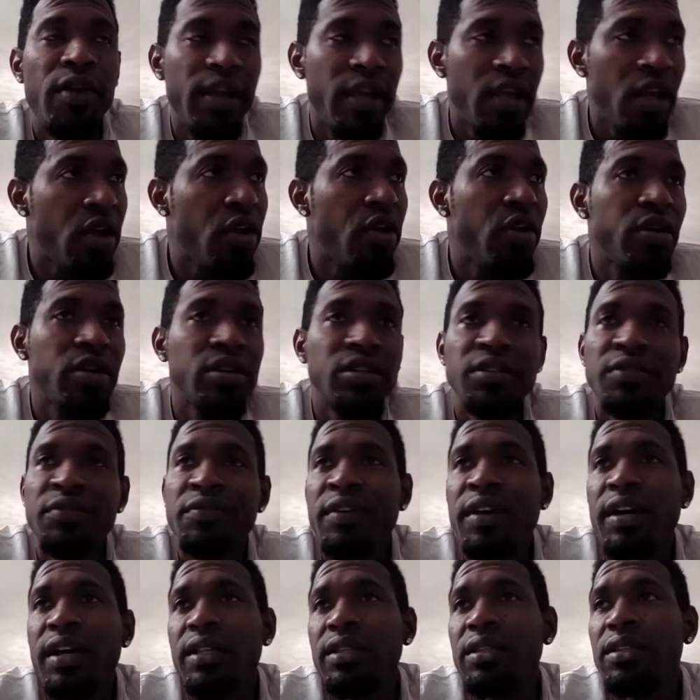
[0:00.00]
reggae
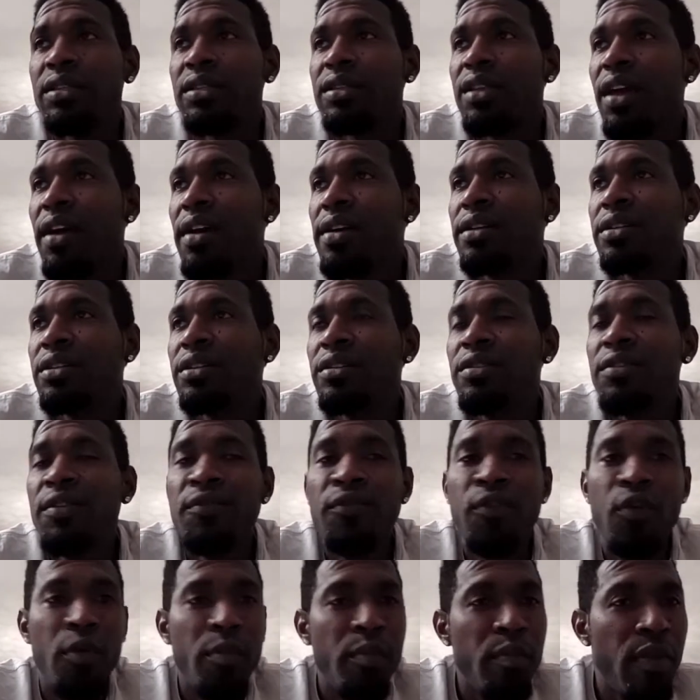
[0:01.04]
girls fans,
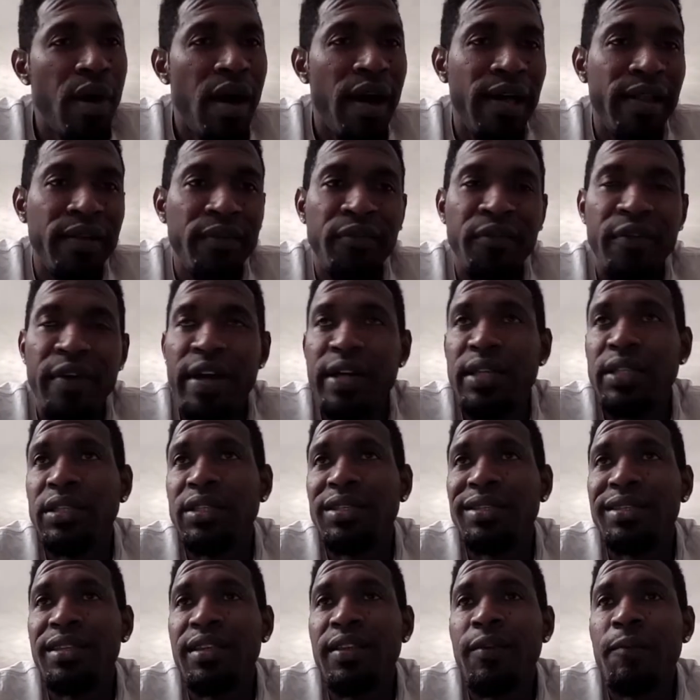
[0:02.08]
football
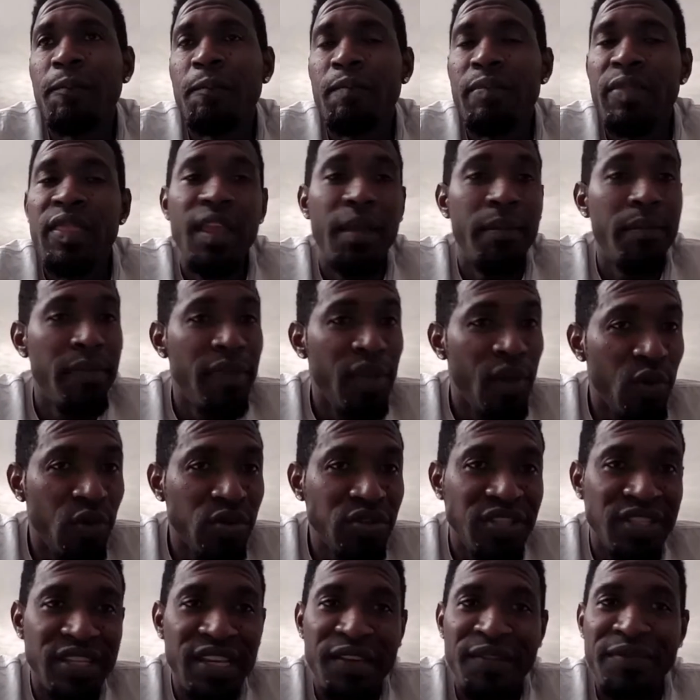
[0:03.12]
fans,
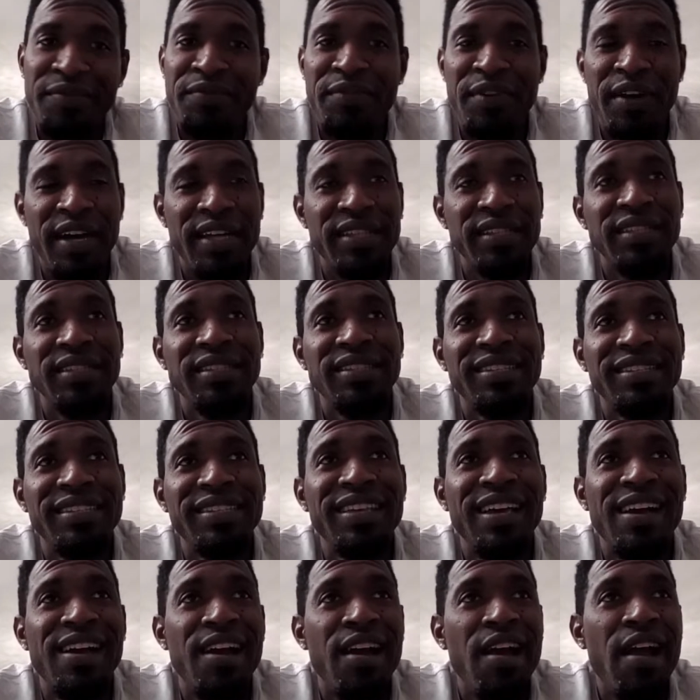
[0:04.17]
music
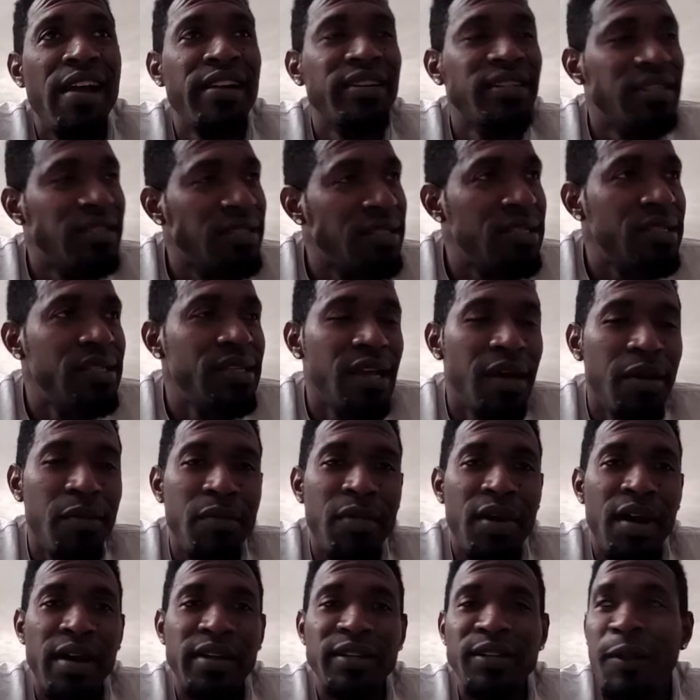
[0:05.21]
fans.
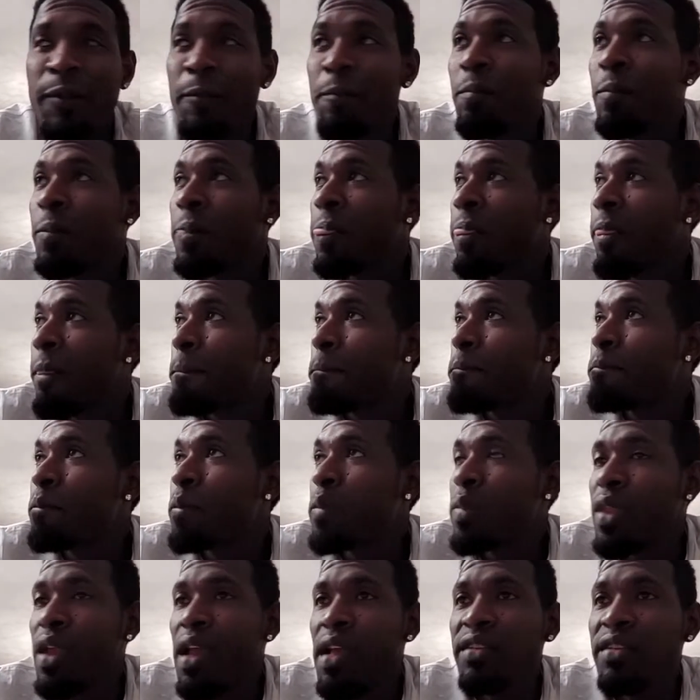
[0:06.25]
Yeah, man.
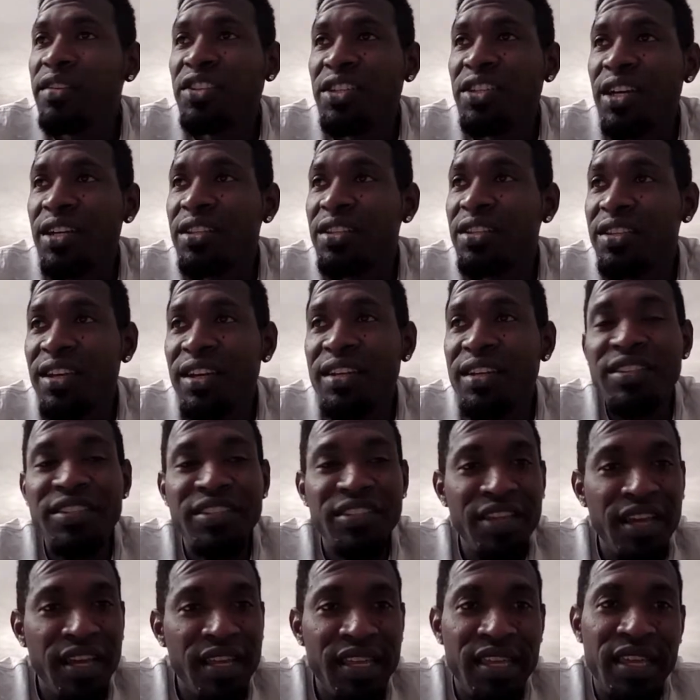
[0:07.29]
Check,
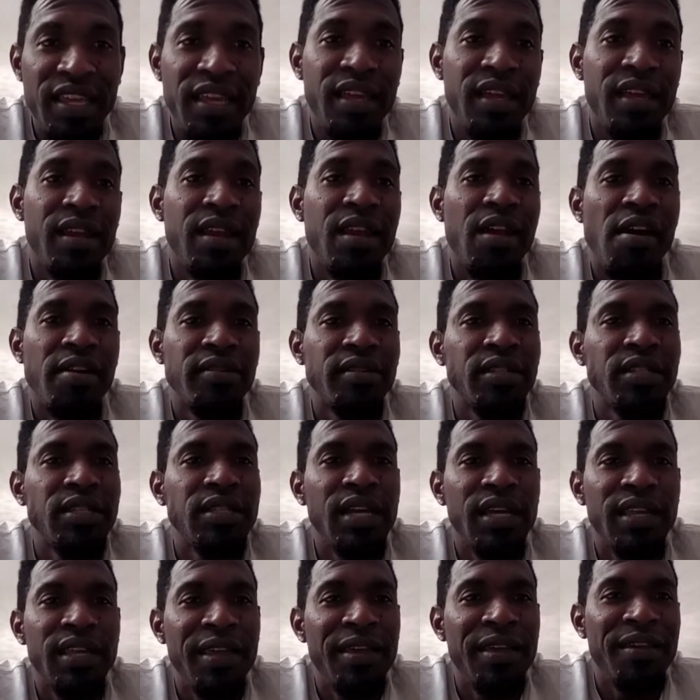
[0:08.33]
check, check in.
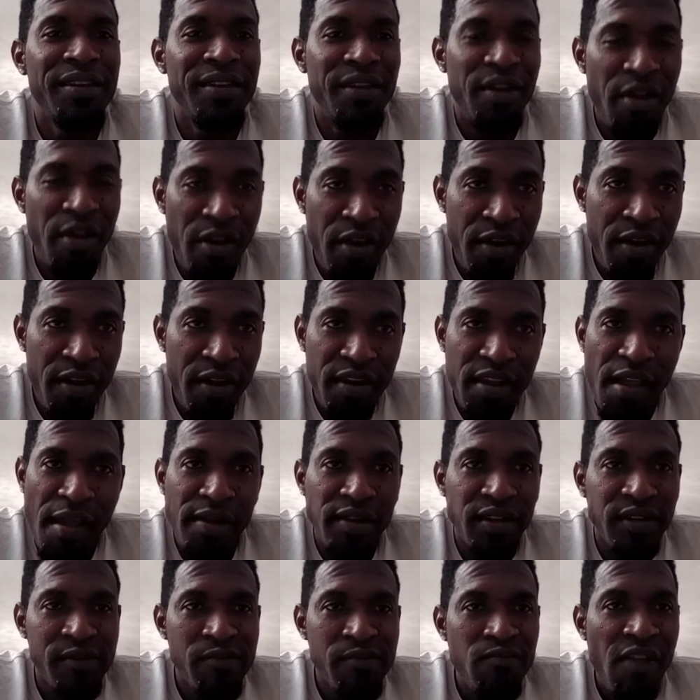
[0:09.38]
Check in
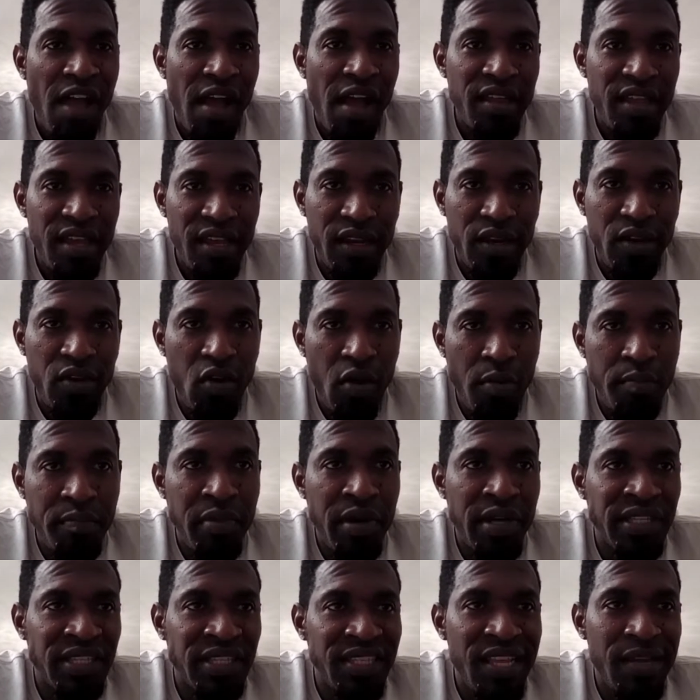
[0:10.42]
early and get the
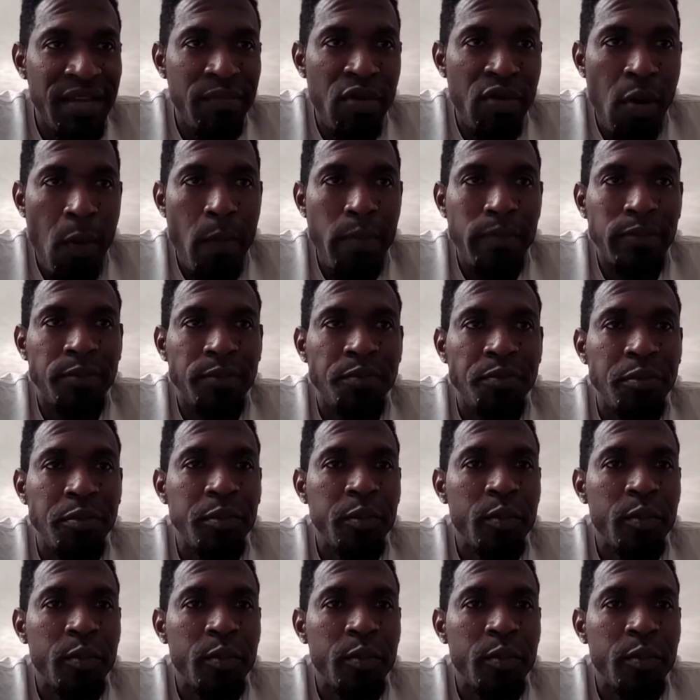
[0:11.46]
numbers them up.